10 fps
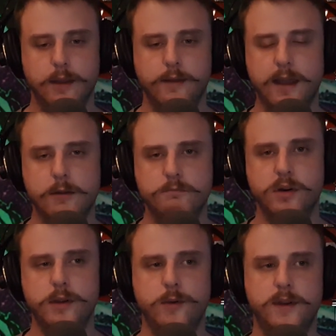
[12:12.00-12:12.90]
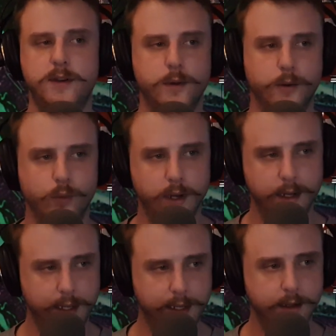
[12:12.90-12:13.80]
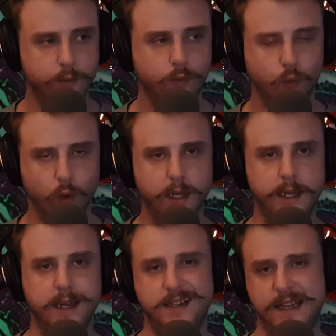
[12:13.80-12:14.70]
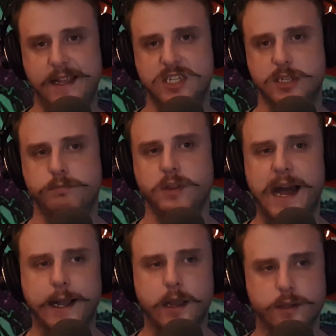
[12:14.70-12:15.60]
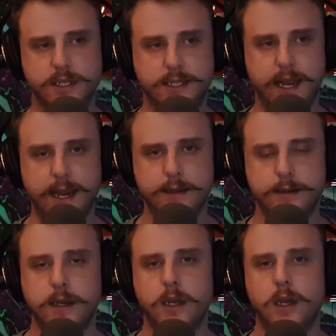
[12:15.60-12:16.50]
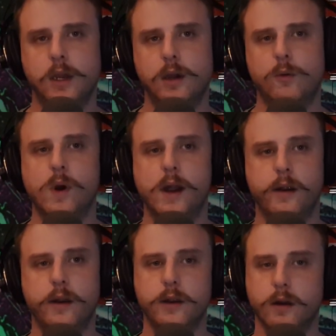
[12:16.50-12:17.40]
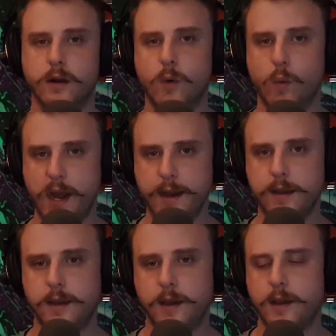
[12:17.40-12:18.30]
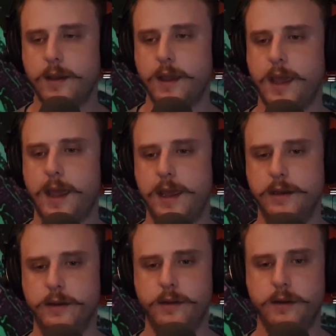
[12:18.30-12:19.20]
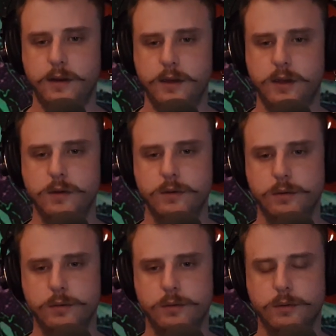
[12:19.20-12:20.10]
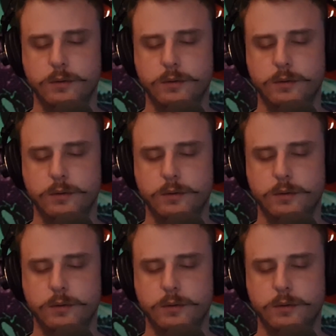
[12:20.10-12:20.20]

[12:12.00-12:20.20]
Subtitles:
that can put you into a really, really intense blackout state where you're awake and you